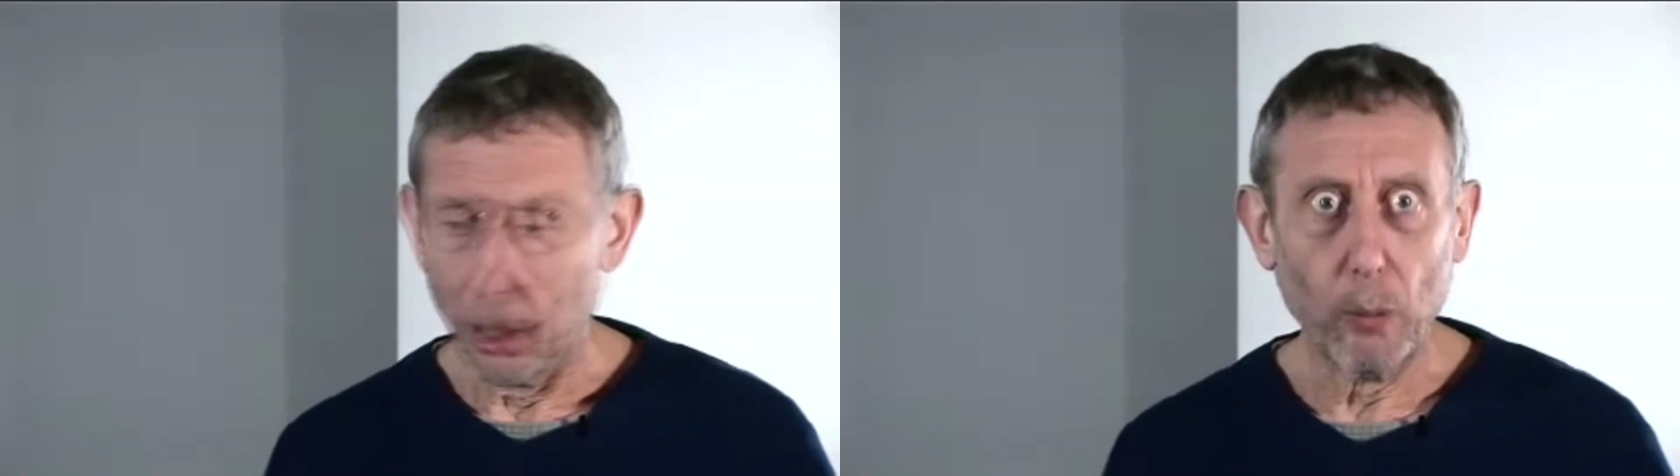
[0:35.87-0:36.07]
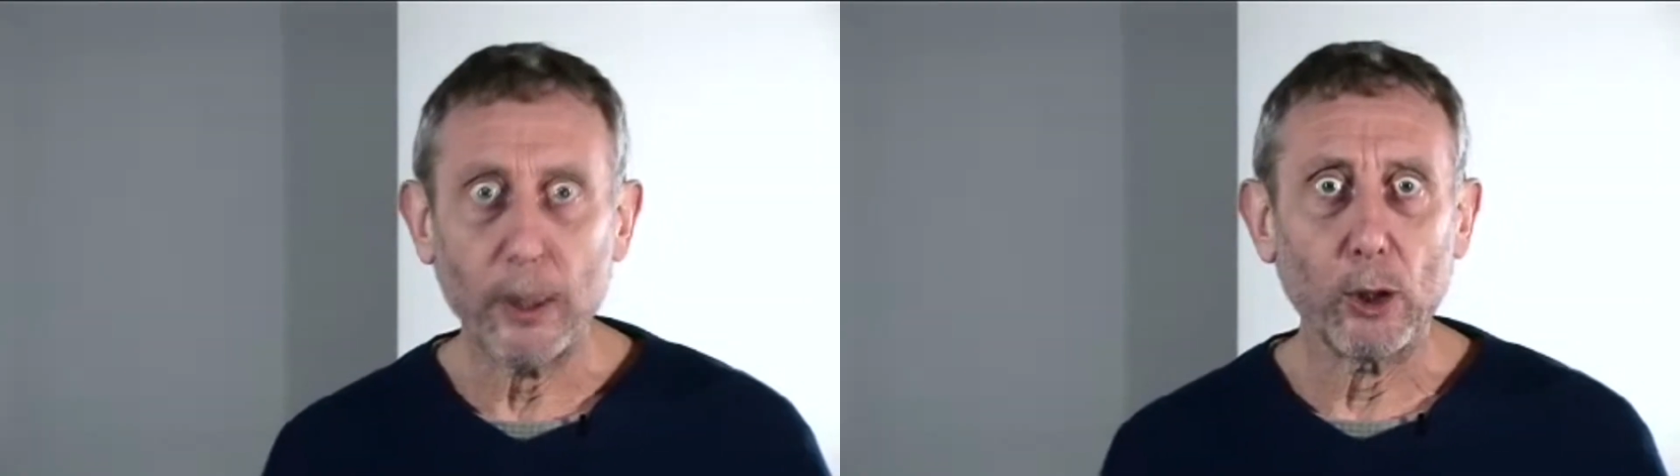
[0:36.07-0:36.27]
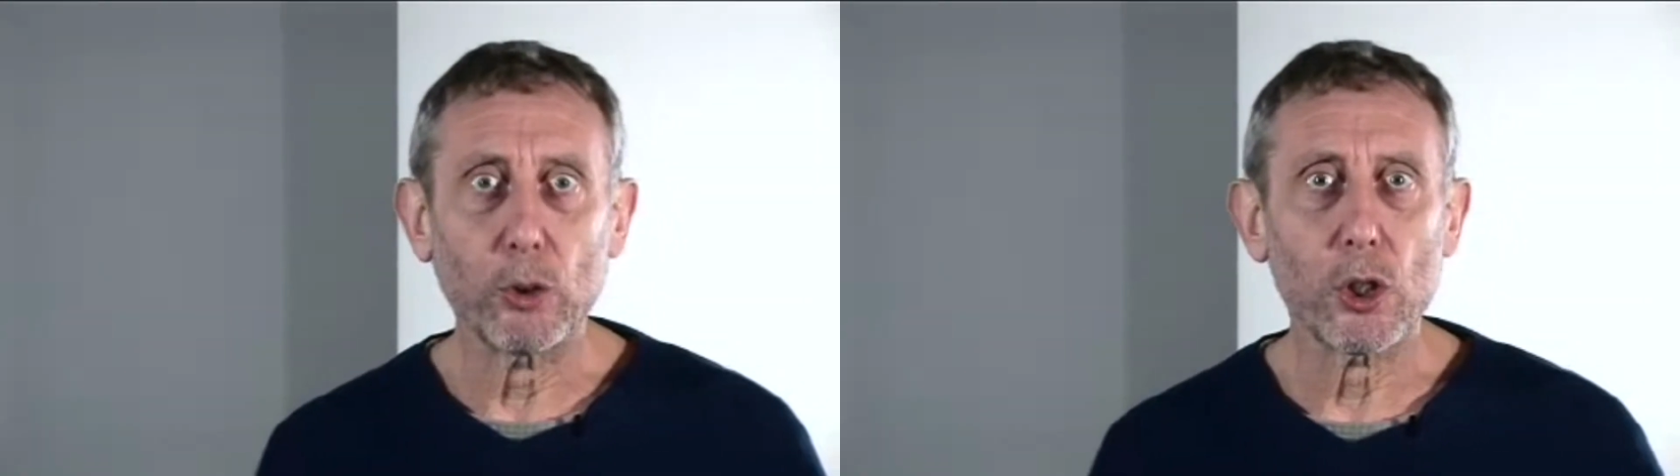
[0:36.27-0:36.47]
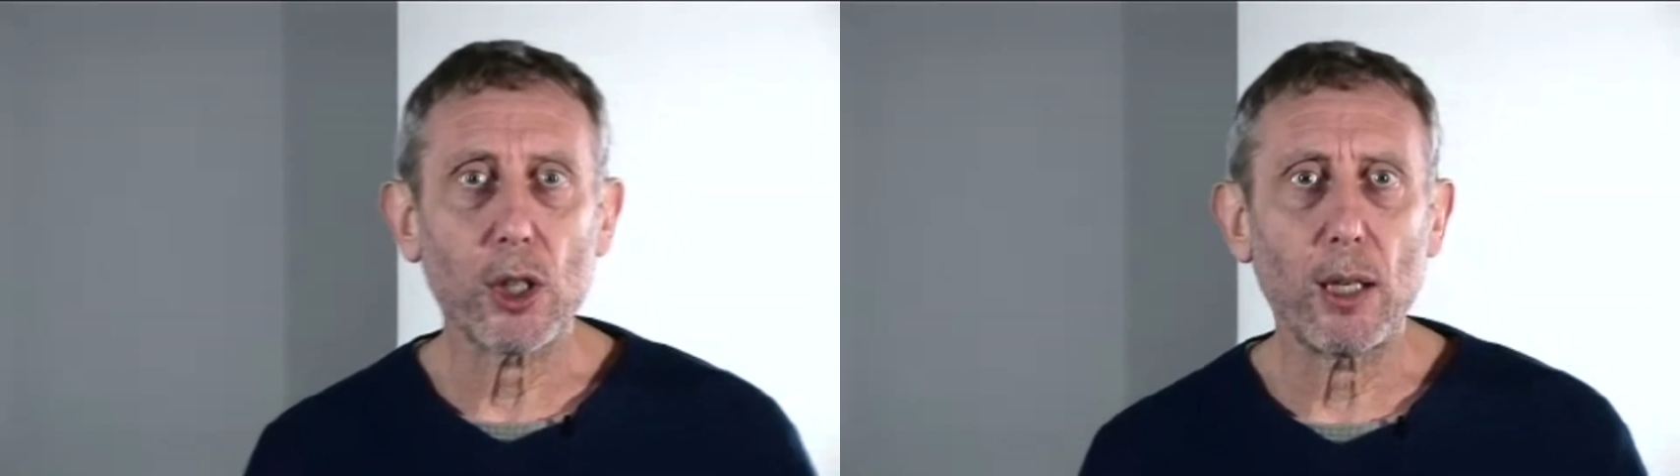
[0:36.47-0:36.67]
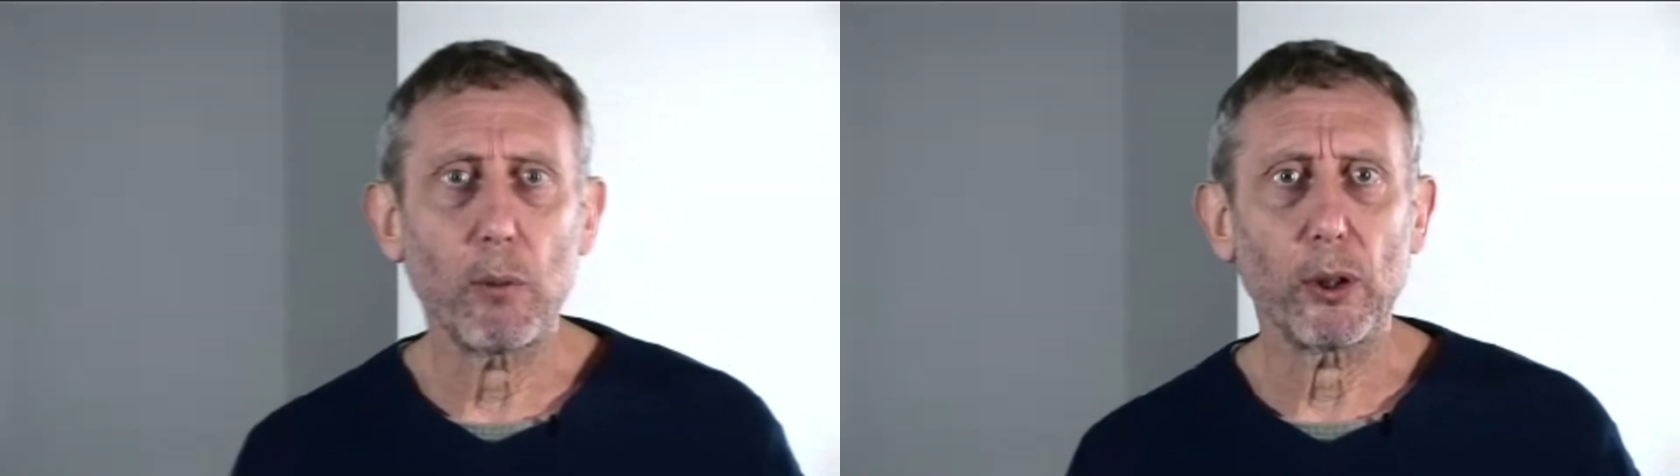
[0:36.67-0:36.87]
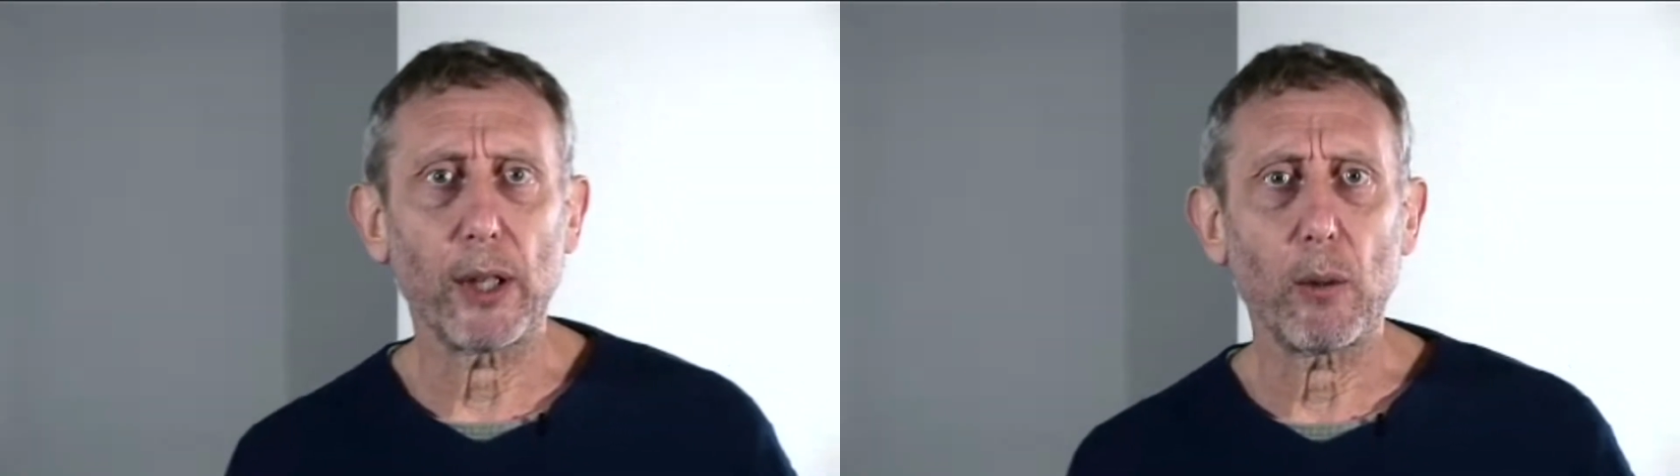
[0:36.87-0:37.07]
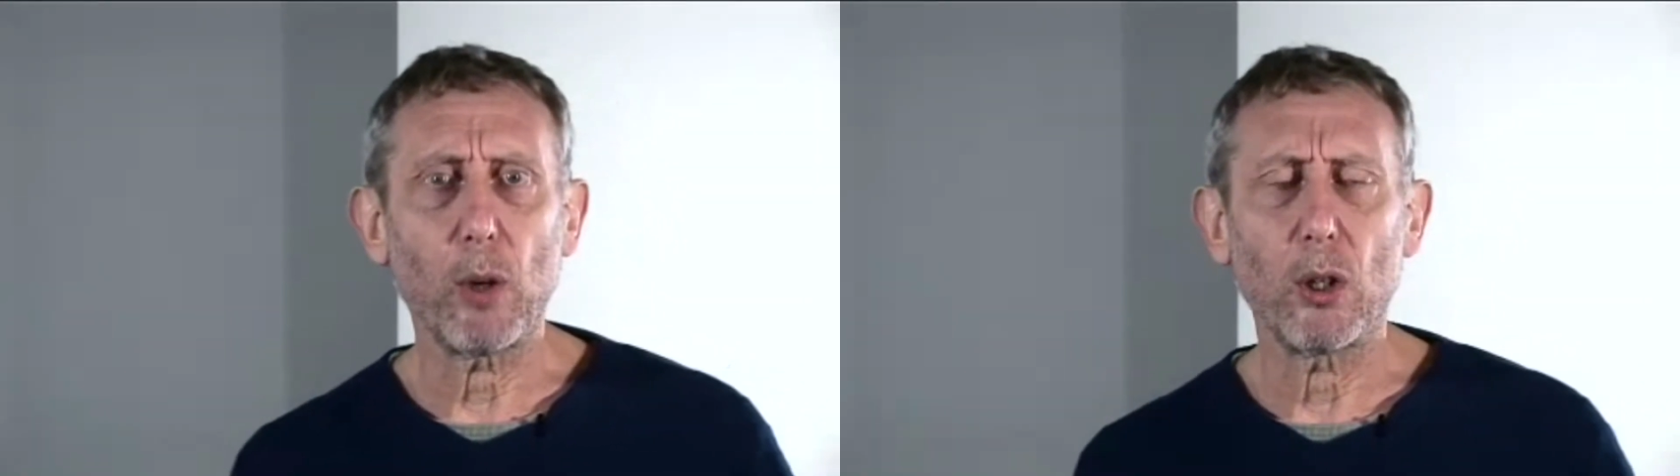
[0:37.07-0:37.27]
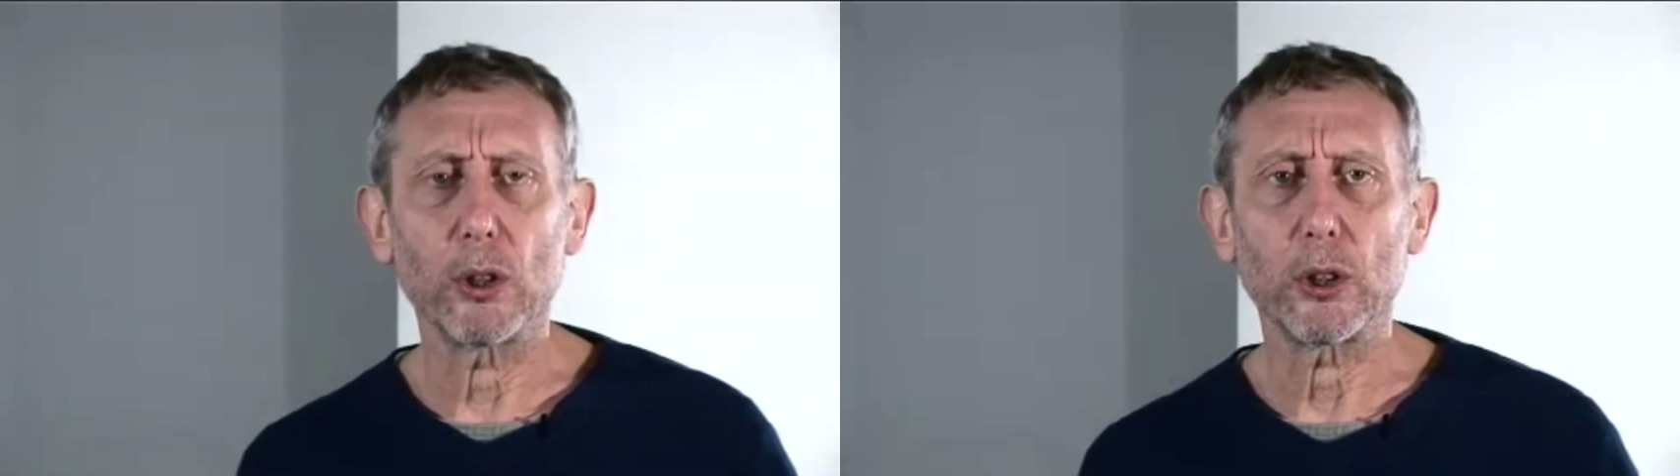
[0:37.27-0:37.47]
And we looked to see what there
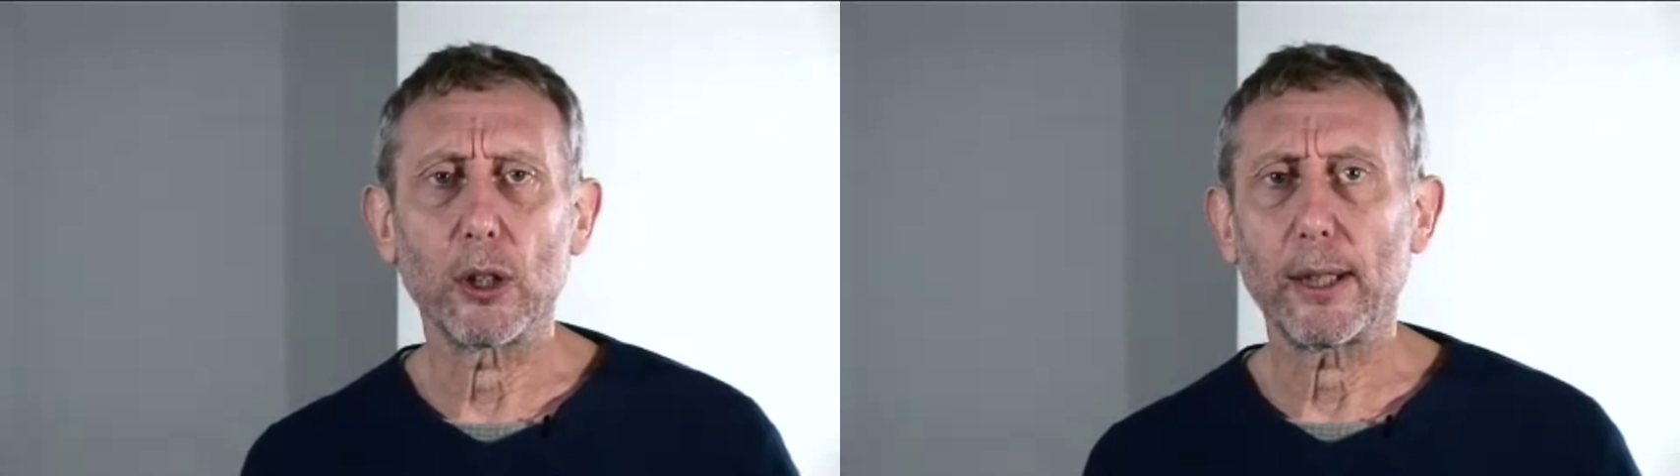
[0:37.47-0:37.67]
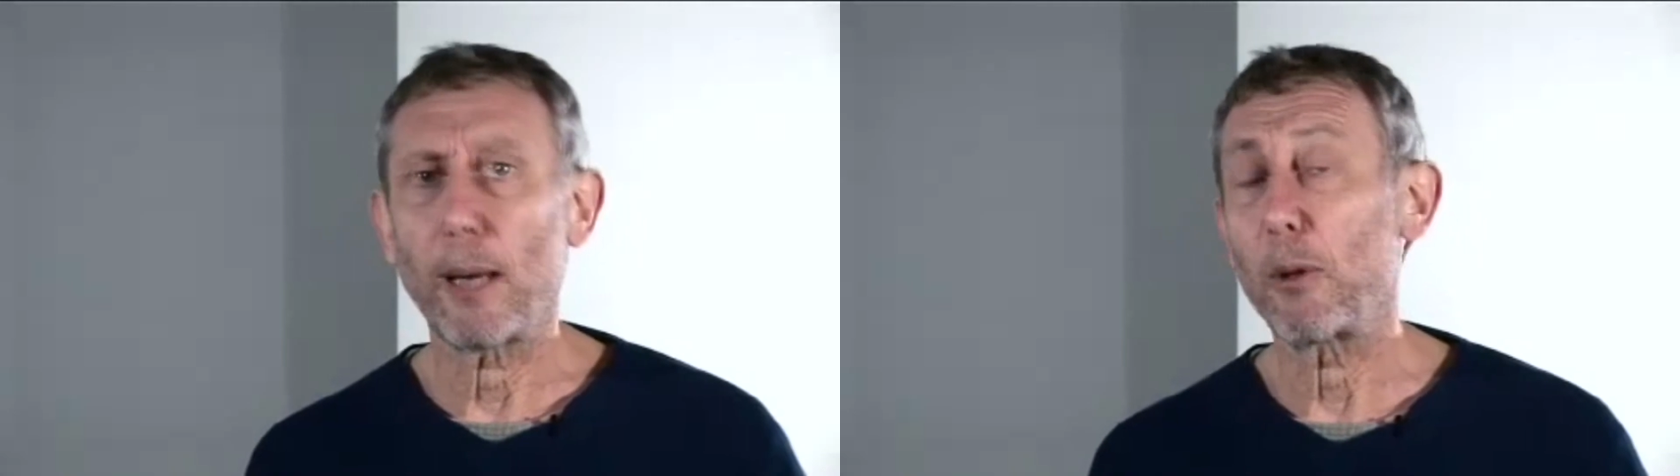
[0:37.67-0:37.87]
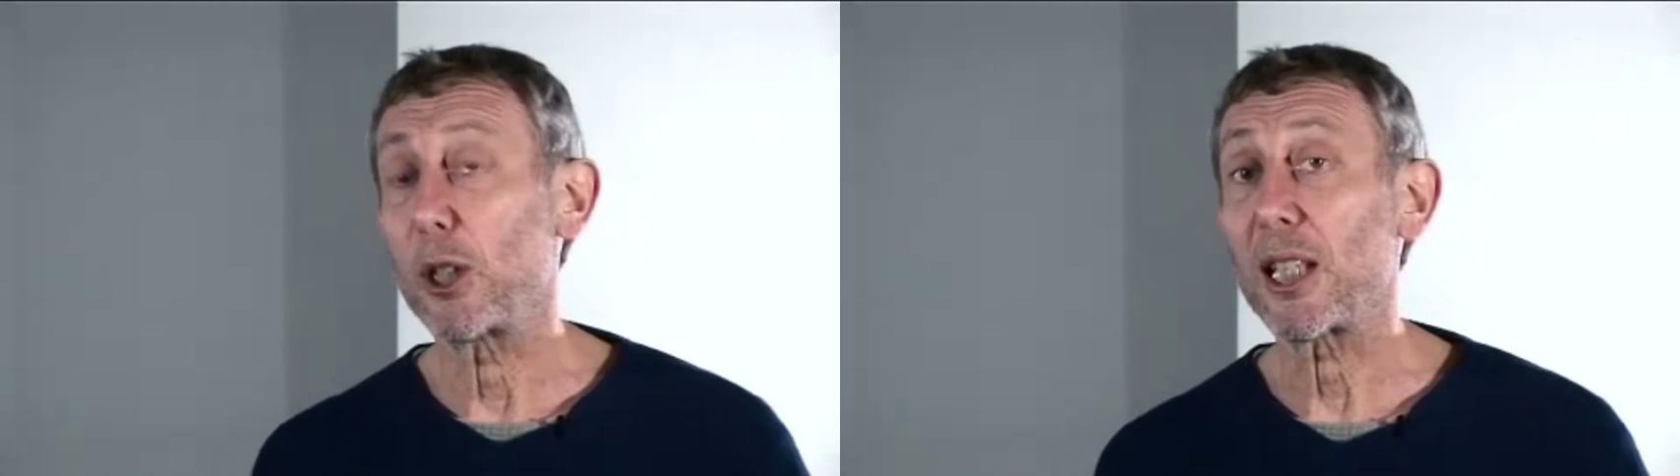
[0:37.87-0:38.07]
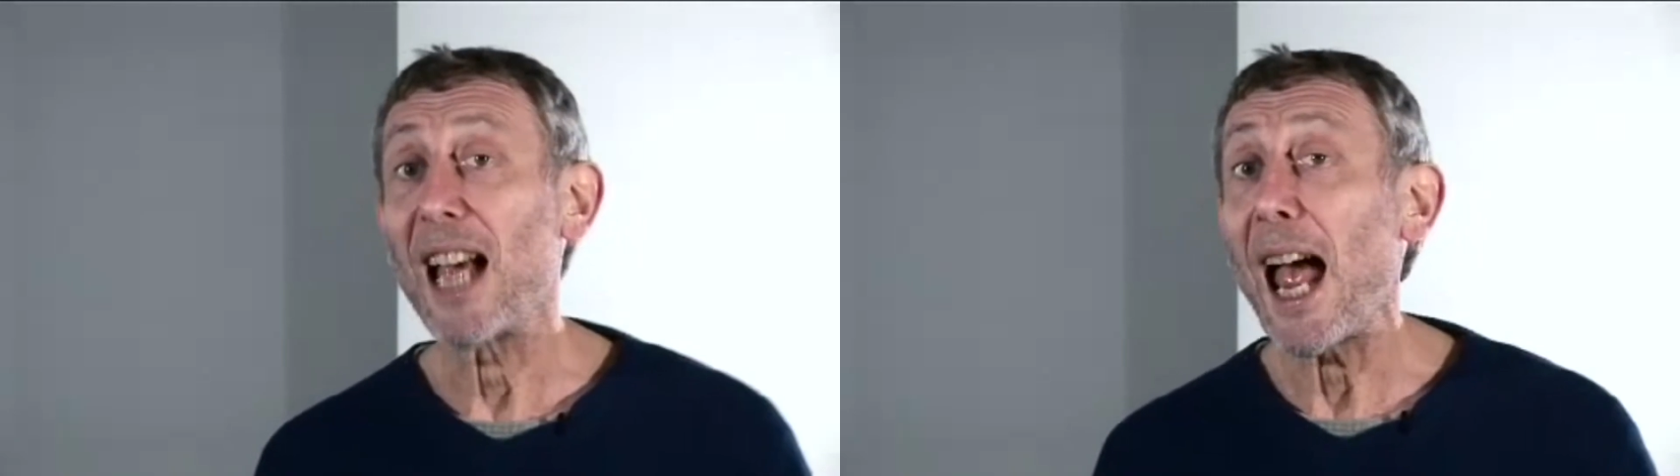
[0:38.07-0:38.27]
was. There was